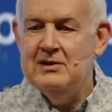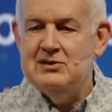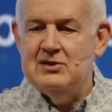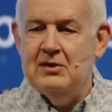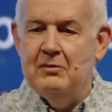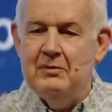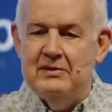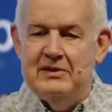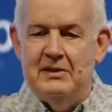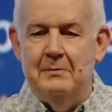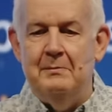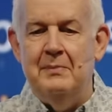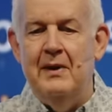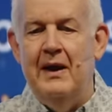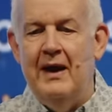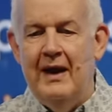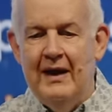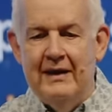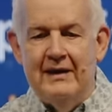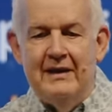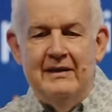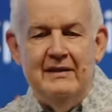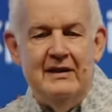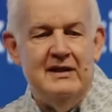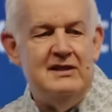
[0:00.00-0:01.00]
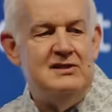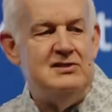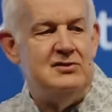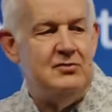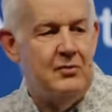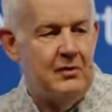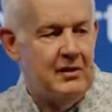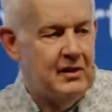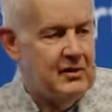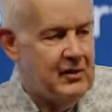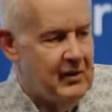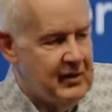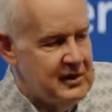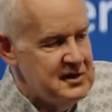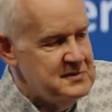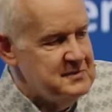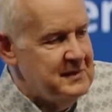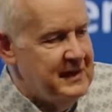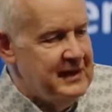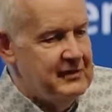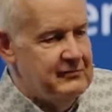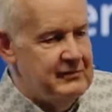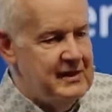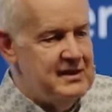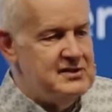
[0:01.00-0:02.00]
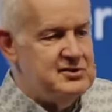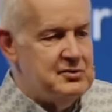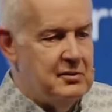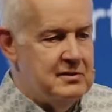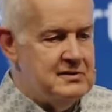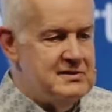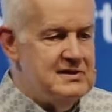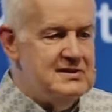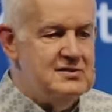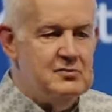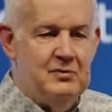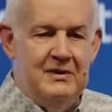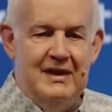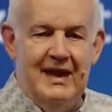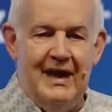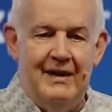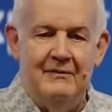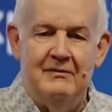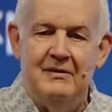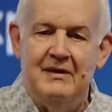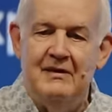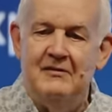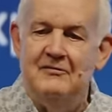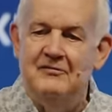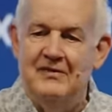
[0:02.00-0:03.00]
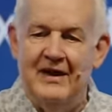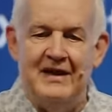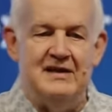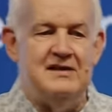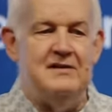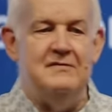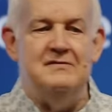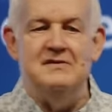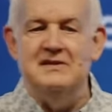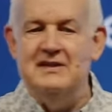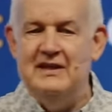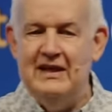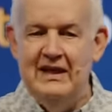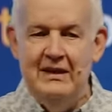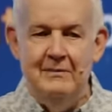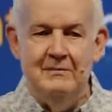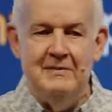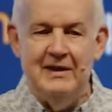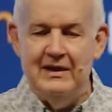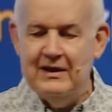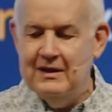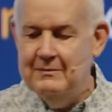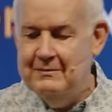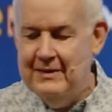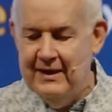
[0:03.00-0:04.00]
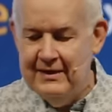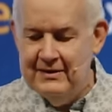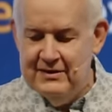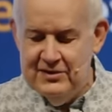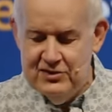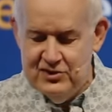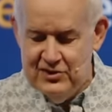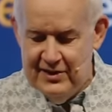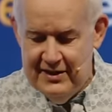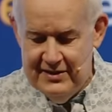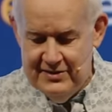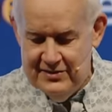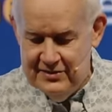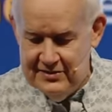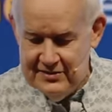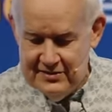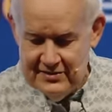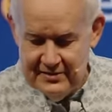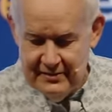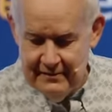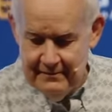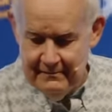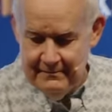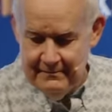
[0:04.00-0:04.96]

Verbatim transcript: So with the pod and these sort of corresponding resources, we have an effective team that can make the changes.